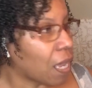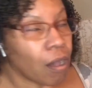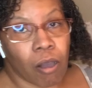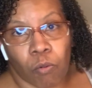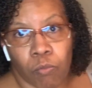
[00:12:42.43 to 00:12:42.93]

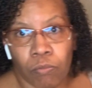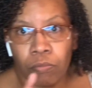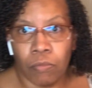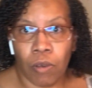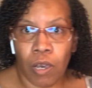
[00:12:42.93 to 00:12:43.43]
Oh,
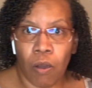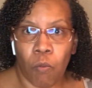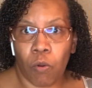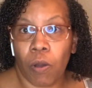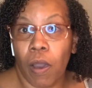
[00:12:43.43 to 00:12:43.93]

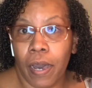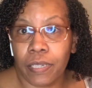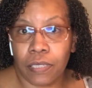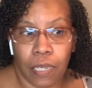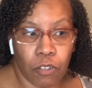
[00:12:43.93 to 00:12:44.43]

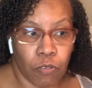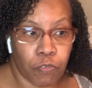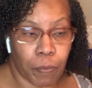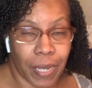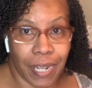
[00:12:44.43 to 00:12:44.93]
stay tuned for
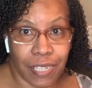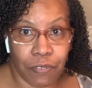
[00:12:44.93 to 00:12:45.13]
my next